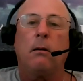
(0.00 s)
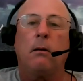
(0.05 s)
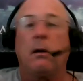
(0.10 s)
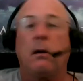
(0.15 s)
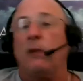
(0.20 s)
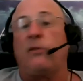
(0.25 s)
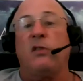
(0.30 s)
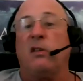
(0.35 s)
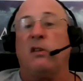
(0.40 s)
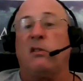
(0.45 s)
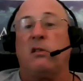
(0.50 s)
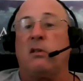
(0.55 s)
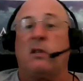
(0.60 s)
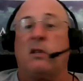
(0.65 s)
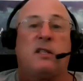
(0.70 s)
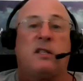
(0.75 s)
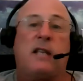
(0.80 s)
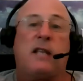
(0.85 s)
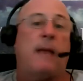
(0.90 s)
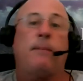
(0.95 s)
because it's the
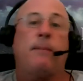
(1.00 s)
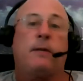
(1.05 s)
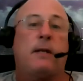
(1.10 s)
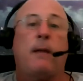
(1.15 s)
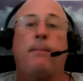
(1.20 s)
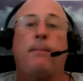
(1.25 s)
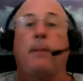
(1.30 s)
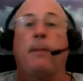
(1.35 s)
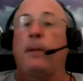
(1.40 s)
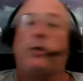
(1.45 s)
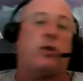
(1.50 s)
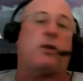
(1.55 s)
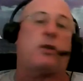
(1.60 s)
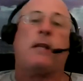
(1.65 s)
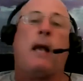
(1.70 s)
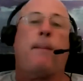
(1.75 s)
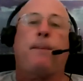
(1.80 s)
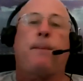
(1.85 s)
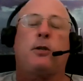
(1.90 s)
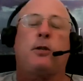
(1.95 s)
same symptom. It just
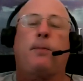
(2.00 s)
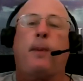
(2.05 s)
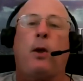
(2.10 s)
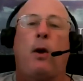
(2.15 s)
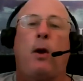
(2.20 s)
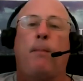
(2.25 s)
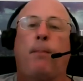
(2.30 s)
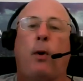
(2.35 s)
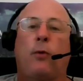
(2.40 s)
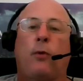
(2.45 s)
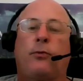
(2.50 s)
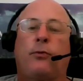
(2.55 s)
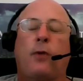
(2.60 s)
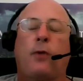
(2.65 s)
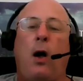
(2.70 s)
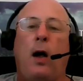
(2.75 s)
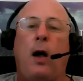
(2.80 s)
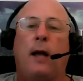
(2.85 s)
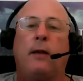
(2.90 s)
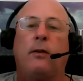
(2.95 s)
happens to be on both
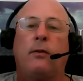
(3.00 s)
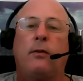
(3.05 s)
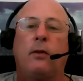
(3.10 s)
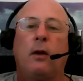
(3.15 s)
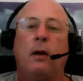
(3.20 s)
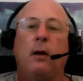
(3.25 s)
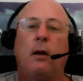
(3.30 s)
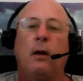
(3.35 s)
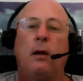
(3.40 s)
sides.